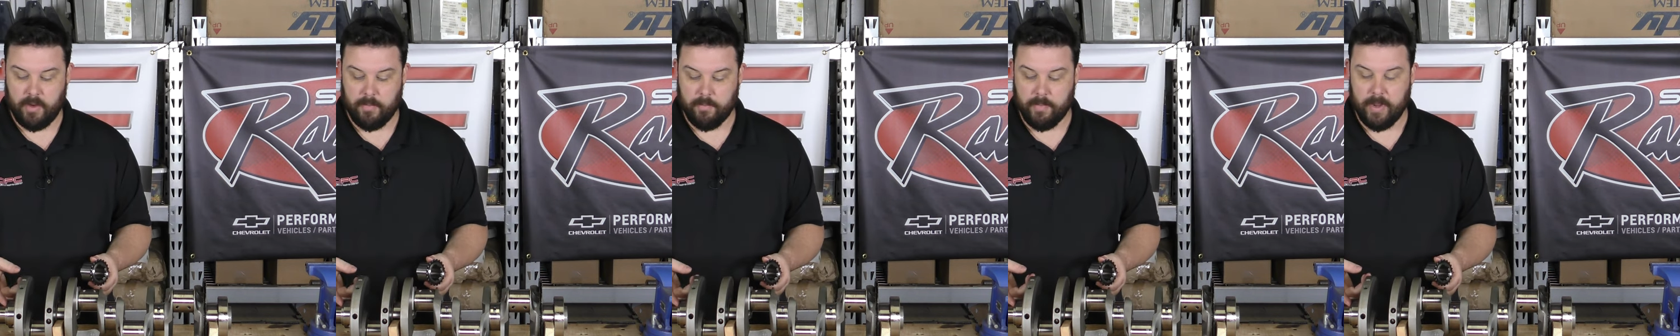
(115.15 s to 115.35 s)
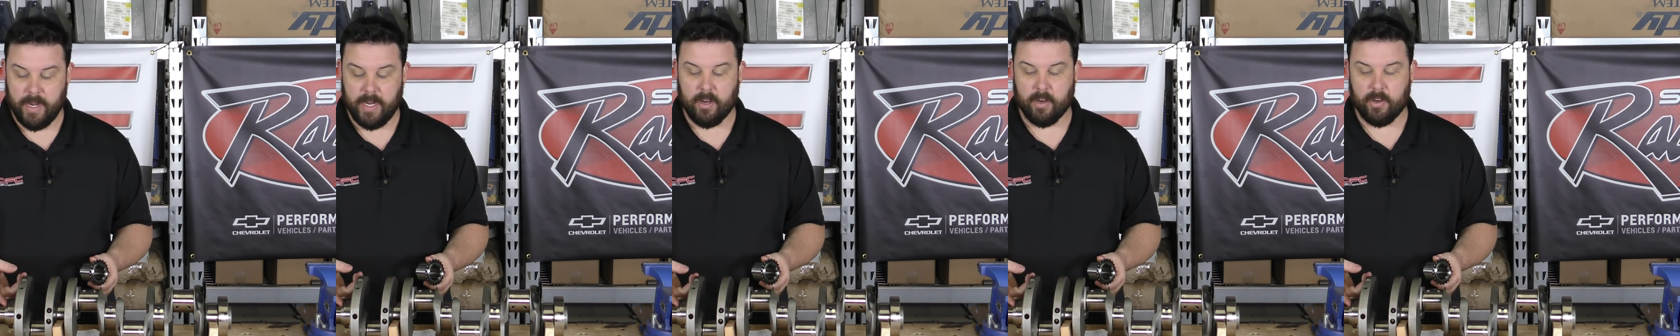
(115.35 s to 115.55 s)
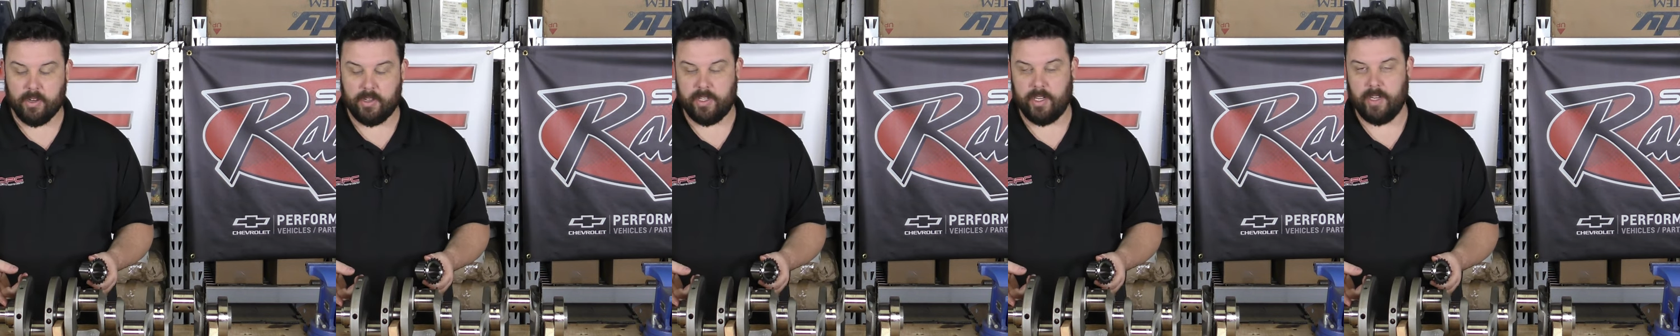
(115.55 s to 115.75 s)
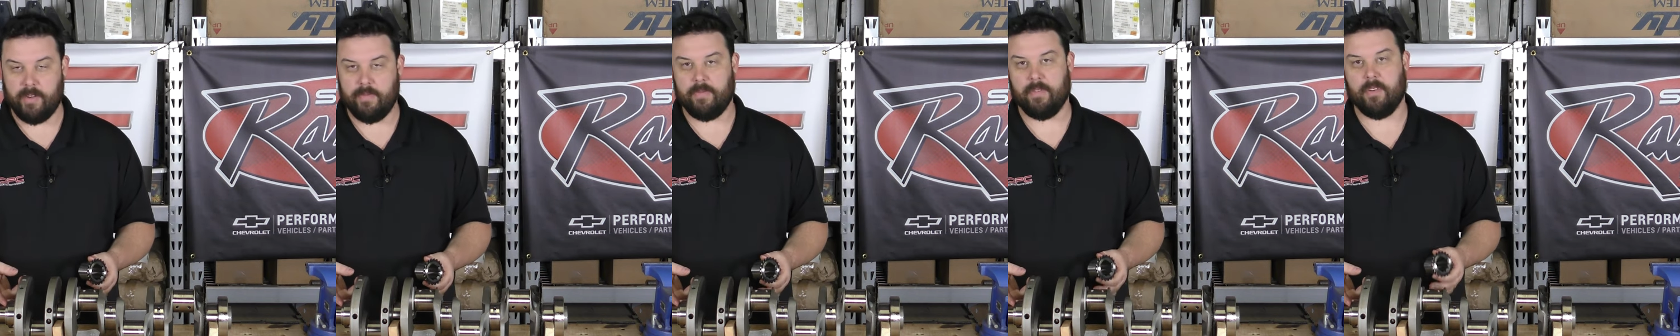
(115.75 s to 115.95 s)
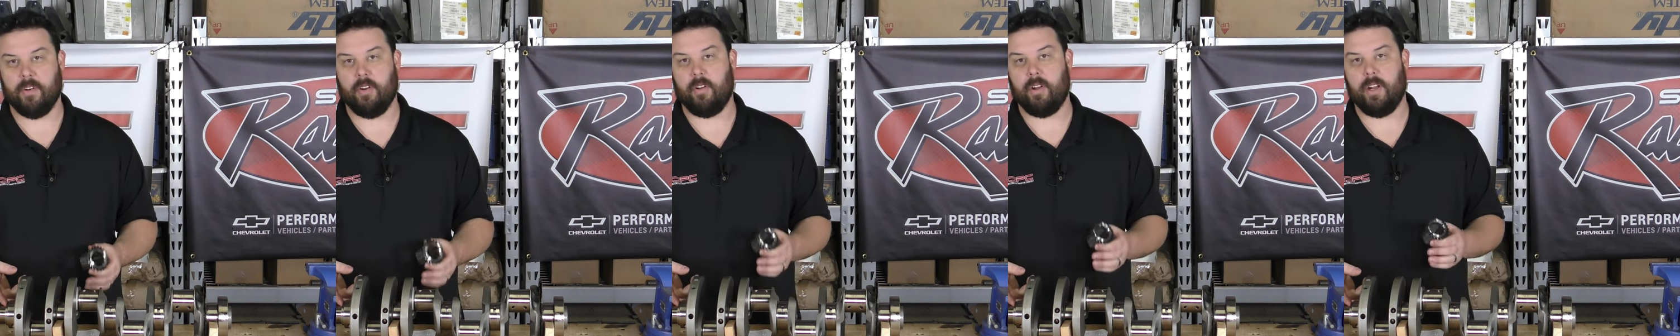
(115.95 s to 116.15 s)
bigger
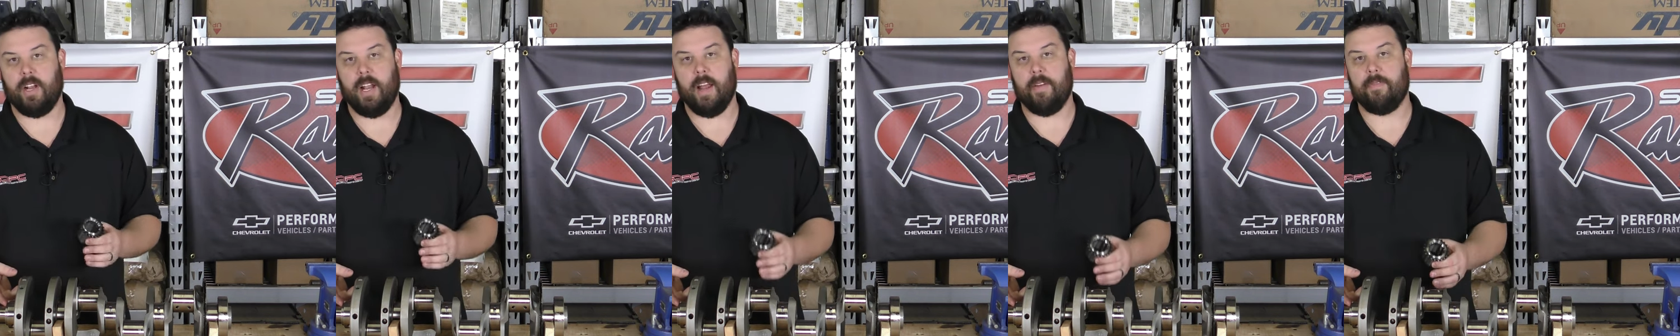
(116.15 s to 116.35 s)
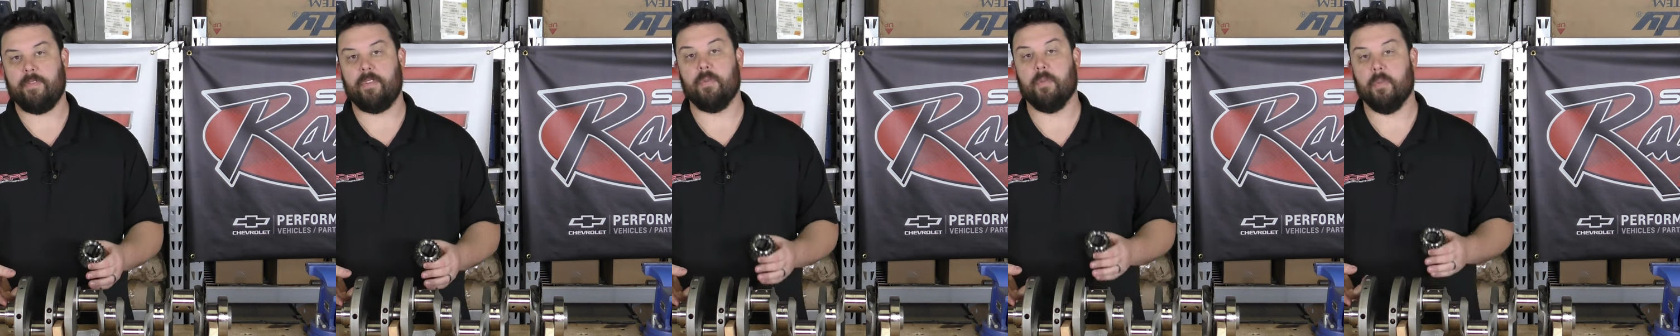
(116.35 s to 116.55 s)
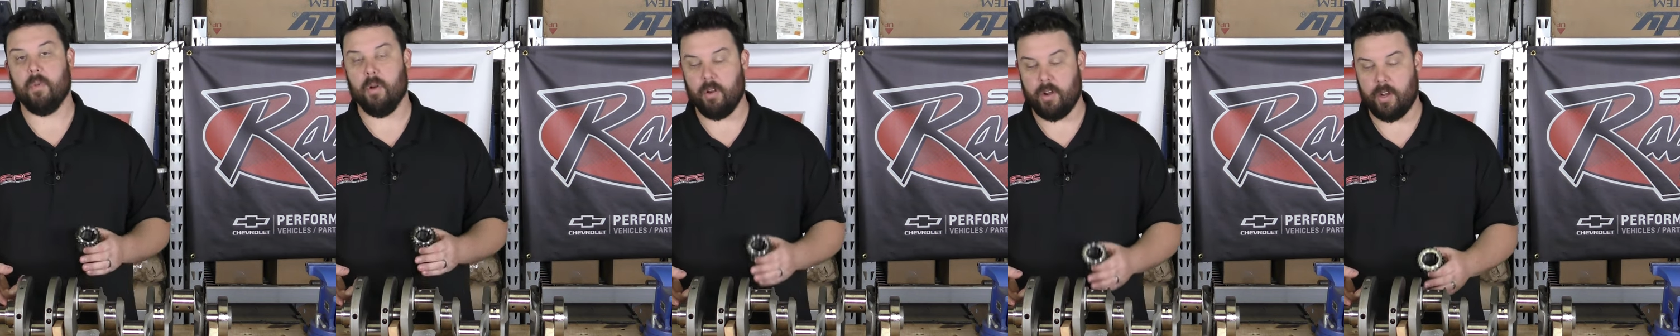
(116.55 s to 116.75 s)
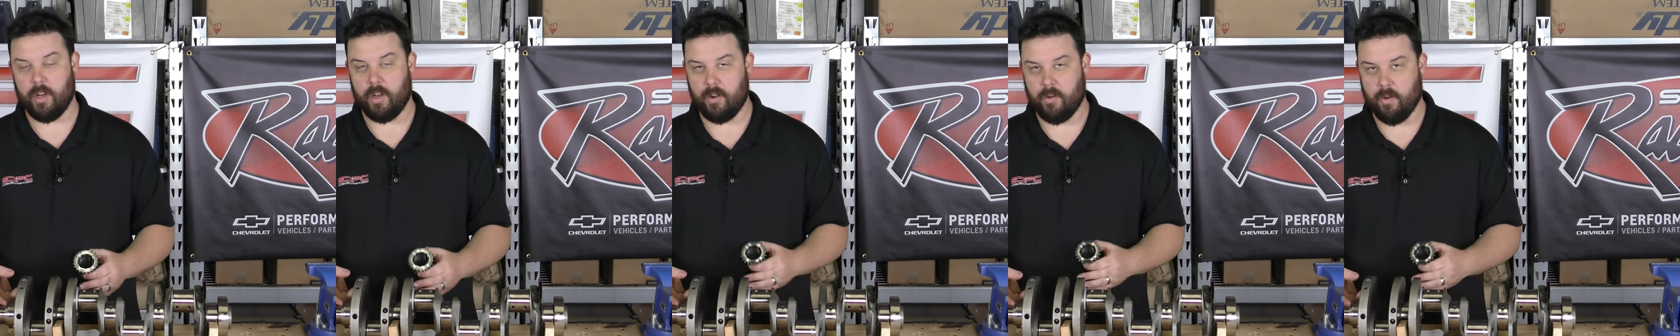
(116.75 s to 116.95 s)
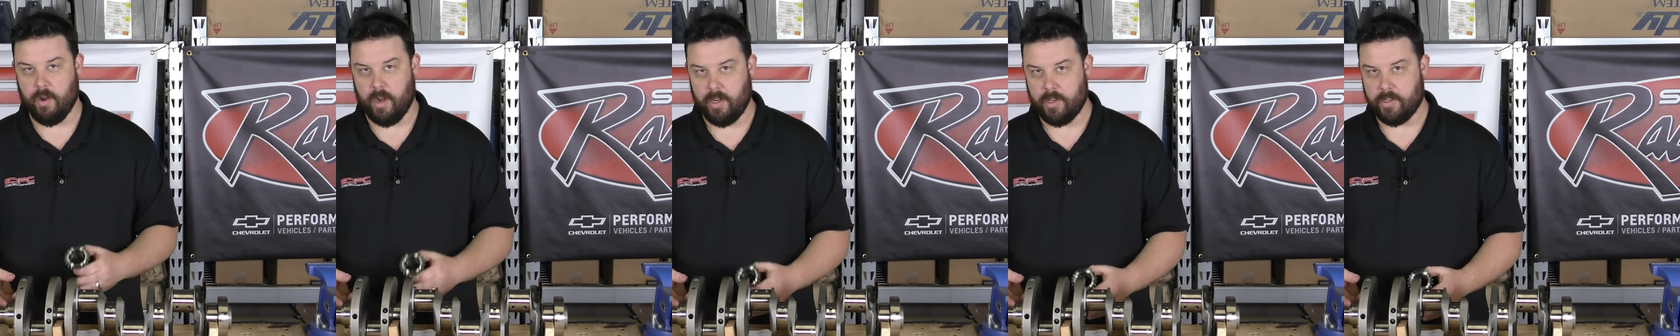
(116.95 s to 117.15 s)
chamfer on an aftermarket
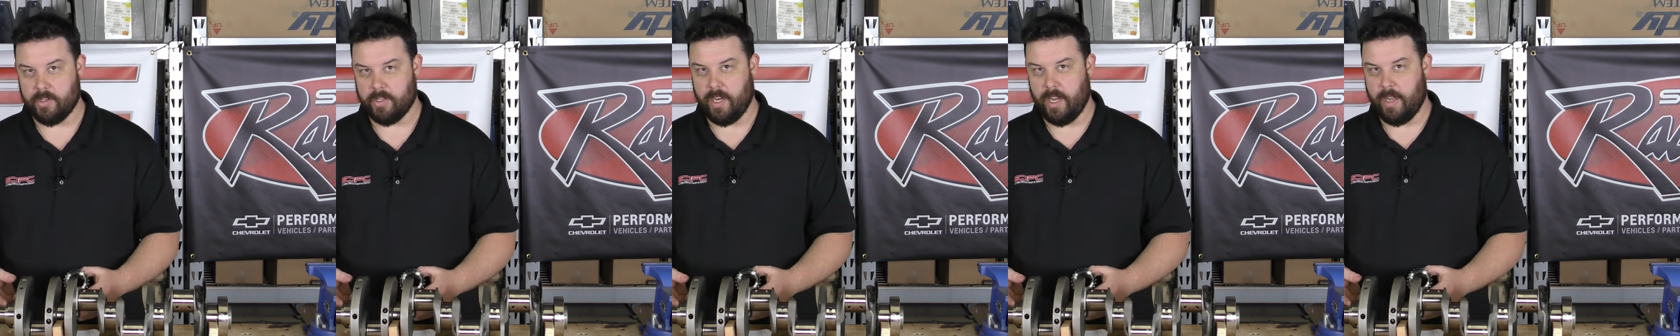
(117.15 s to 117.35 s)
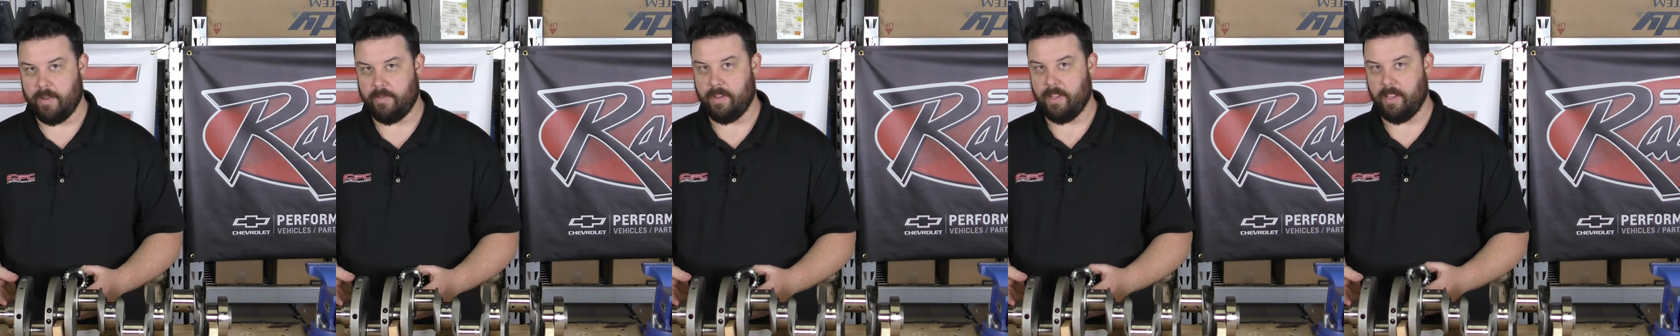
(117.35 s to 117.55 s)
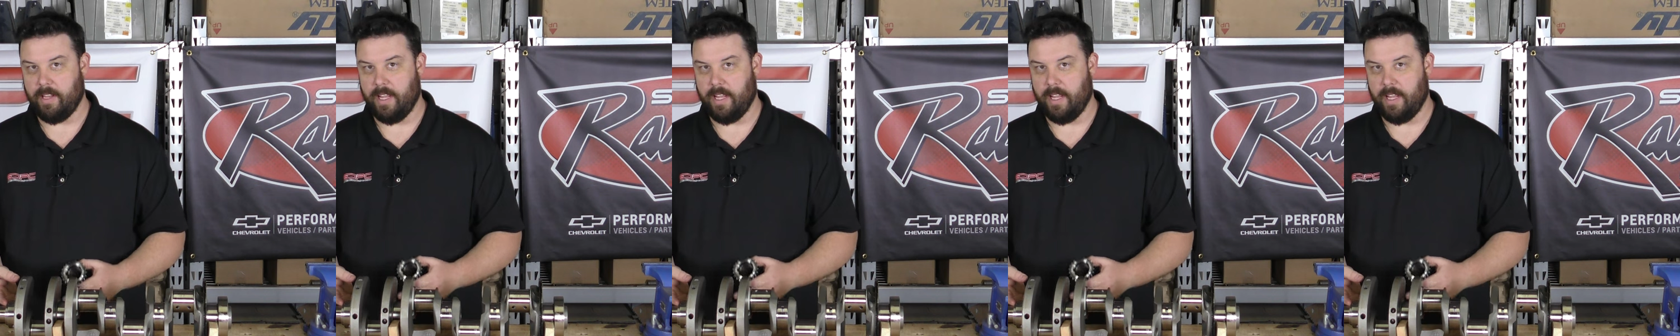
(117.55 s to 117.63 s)
crankshaft,